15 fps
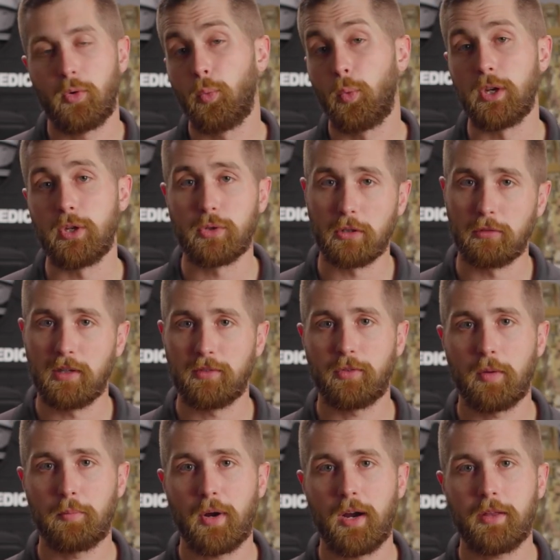When you deliver
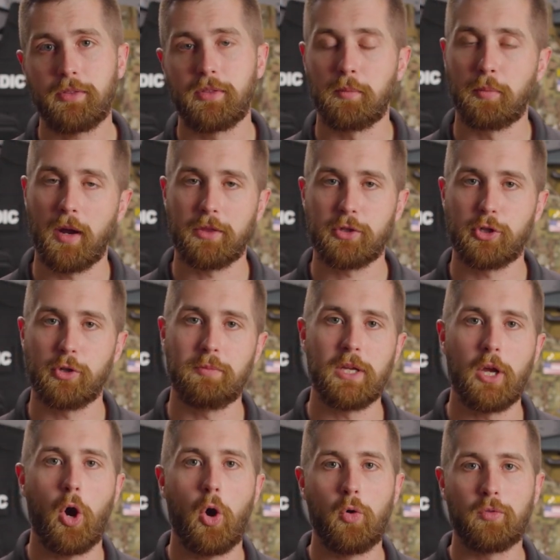a breath, the breath should
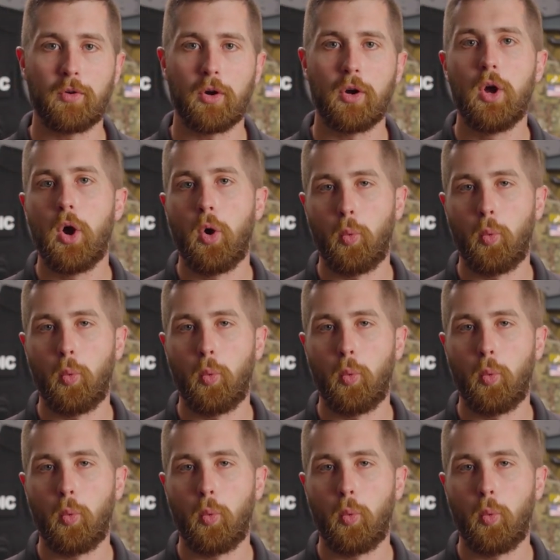be over